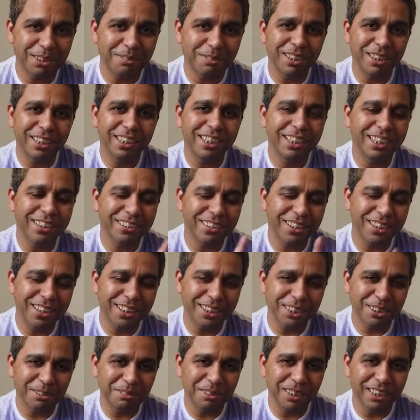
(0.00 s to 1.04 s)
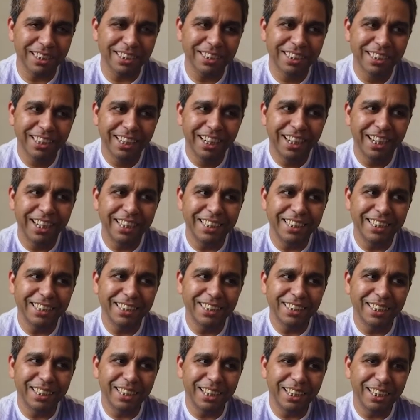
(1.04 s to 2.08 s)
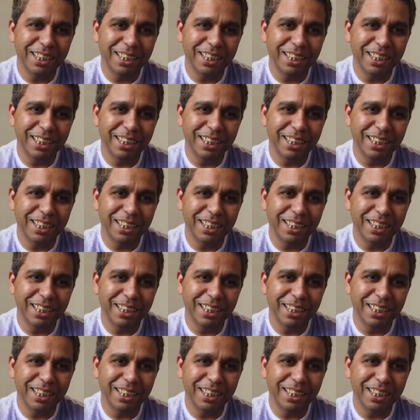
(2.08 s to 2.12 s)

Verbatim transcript: one then I tried another one and then